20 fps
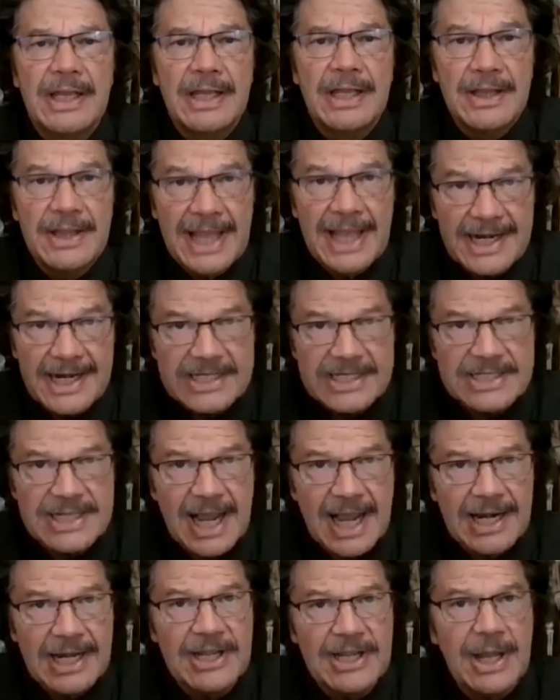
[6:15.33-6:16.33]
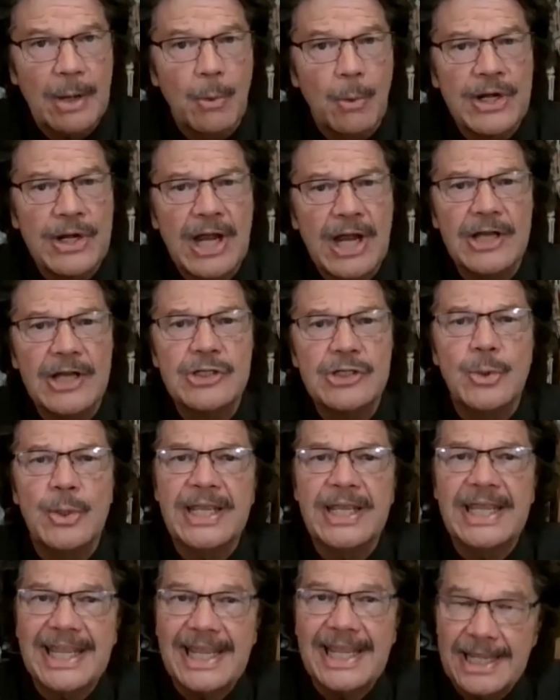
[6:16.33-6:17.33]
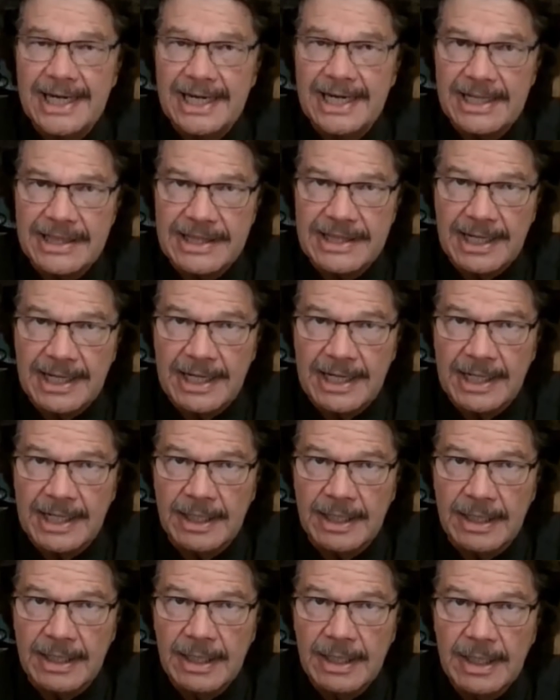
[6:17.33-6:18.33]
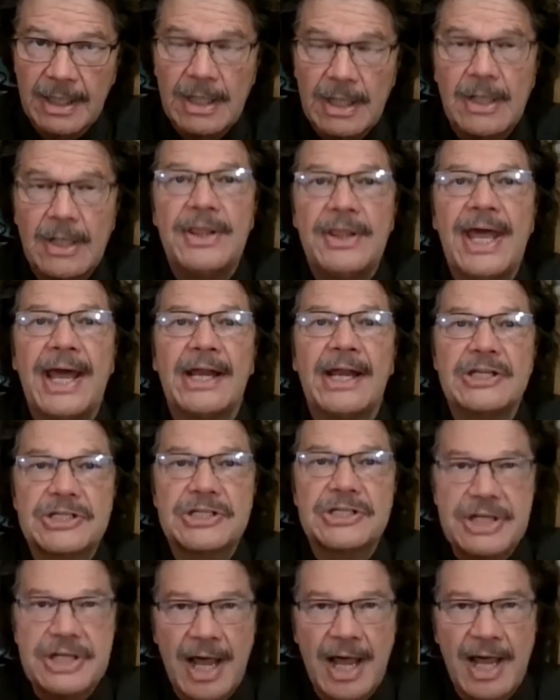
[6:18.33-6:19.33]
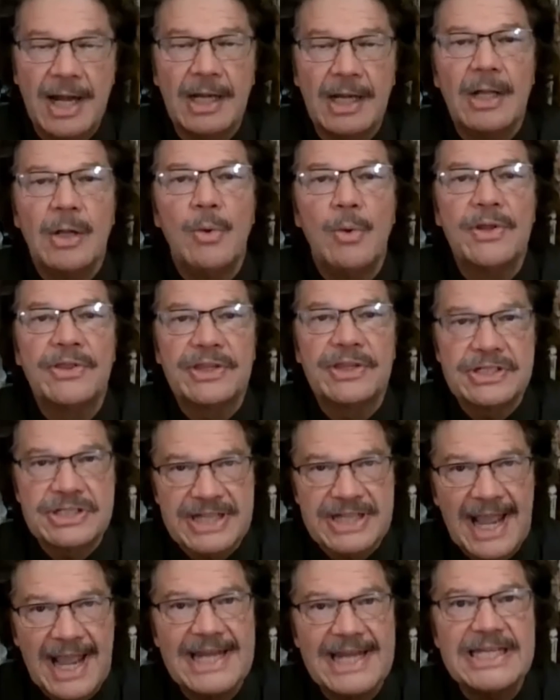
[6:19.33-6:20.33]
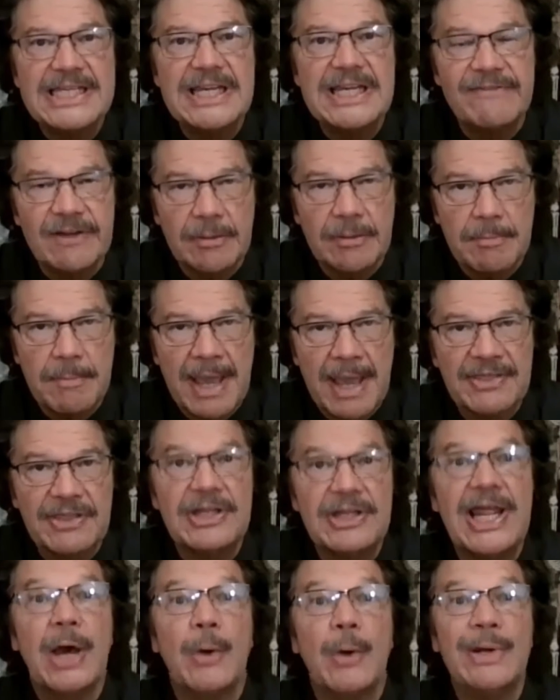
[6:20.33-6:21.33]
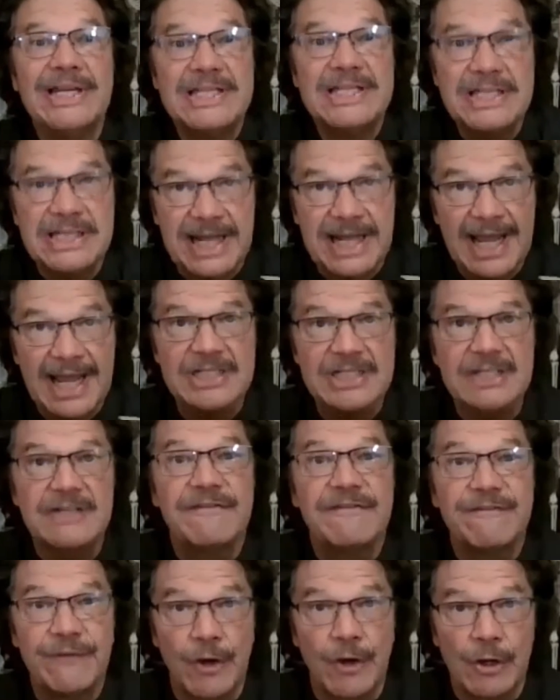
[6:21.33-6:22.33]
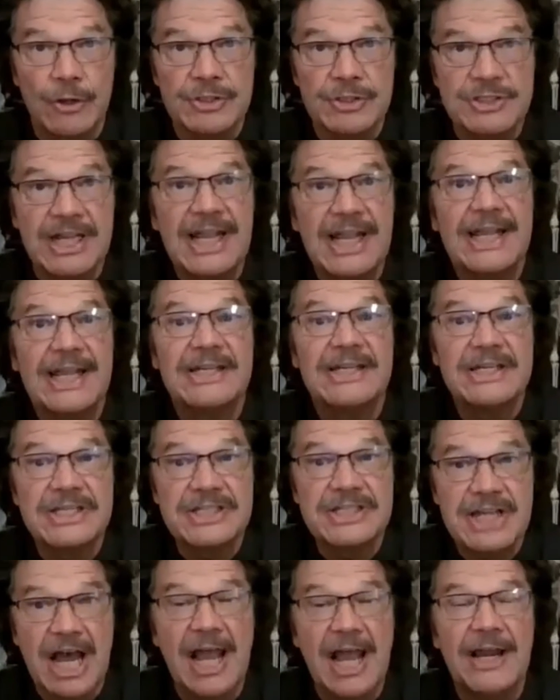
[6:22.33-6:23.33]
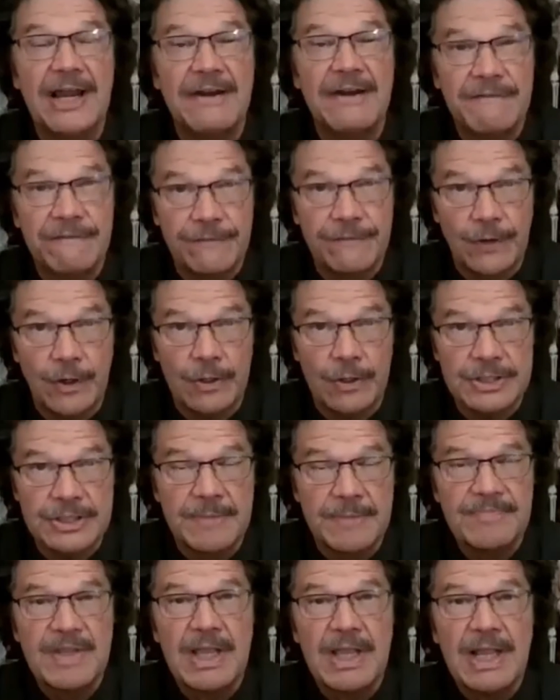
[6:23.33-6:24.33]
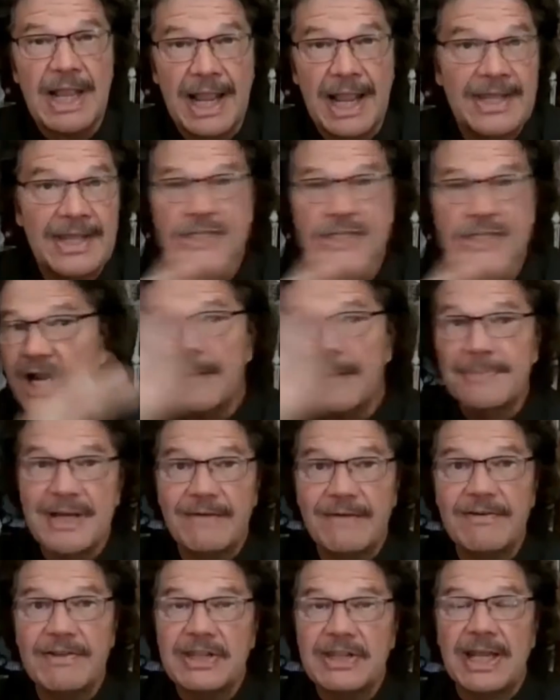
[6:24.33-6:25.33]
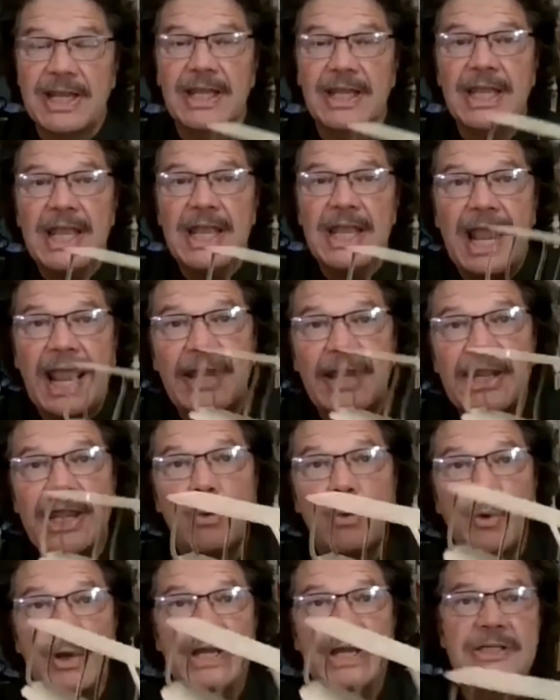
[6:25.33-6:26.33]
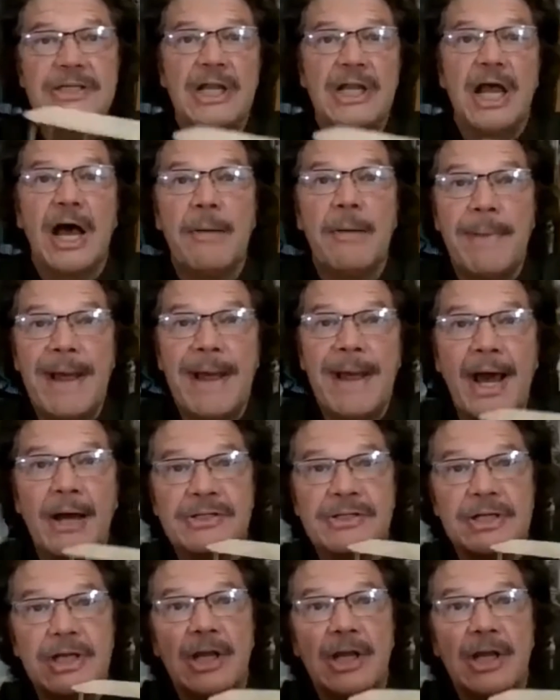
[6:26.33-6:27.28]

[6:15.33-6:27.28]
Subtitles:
decided that we're not doing anything that is not with the scientific method that we test first, design first. And they stopped everything and they went about